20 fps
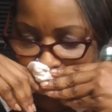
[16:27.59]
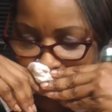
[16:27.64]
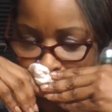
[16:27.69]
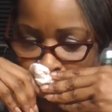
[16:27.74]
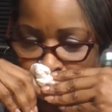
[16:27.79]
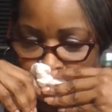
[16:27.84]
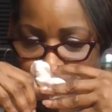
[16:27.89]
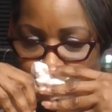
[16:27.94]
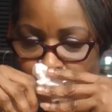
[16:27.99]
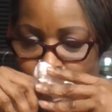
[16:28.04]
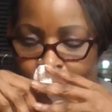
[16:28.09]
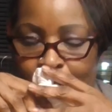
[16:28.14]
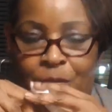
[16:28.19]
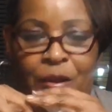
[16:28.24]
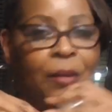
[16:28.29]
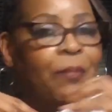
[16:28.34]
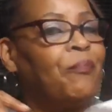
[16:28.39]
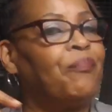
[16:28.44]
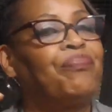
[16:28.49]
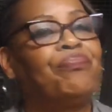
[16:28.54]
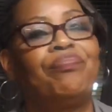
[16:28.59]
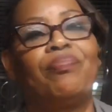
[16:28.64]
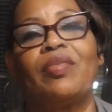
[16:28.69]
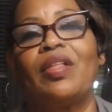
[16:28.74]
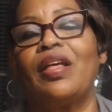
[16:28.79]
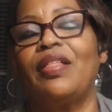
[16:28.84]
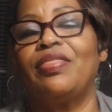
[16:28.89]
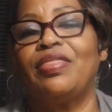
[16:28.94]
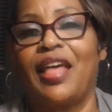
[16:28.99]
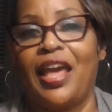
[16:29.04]
Oh, excuse me.
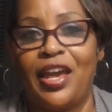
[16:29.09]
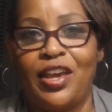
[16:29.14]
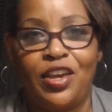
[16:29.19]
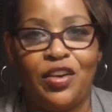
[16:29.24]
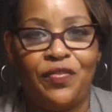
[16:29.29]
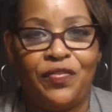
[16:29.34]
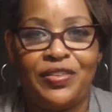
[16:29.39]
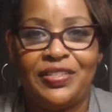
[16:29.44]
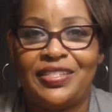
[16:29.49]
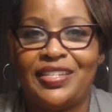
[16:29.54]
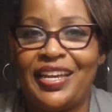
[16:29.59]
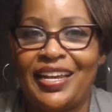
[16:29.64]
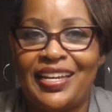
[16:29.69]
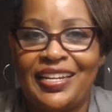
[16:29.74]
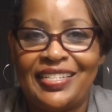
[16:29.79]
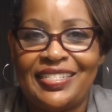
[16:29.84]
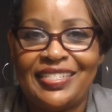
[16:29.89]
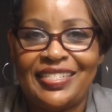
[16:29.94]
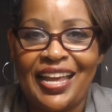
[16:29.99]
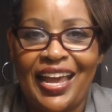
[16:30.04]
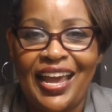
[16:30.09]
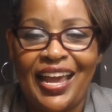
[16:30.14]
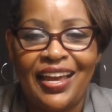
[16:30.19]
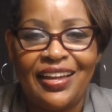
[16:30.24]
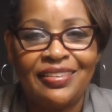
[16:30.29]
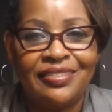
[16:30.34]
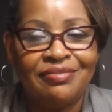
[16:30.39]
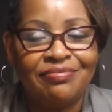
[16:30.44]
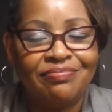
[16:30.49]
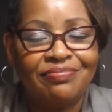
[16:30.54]
Thank you for sticking and
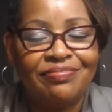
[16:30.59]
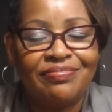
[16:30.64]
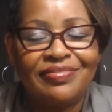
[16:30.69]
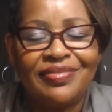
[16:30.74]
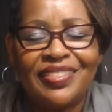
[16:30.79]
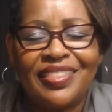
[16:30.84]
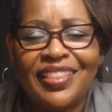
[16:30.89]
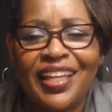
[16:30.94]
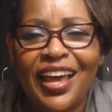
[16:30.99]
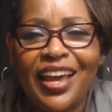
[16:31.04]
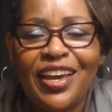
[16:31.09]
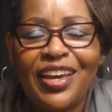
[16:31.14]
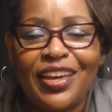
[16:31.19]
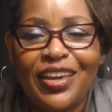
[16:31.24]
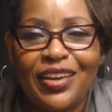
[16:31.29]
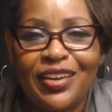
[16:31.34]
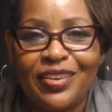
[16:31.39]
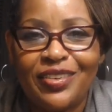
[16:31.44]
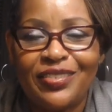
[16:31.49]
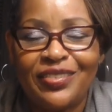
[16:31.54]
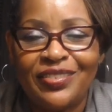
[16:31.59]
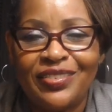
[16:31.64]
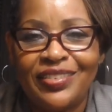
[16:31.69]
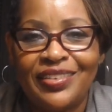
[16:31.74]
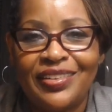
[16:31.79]
staying. Thank you.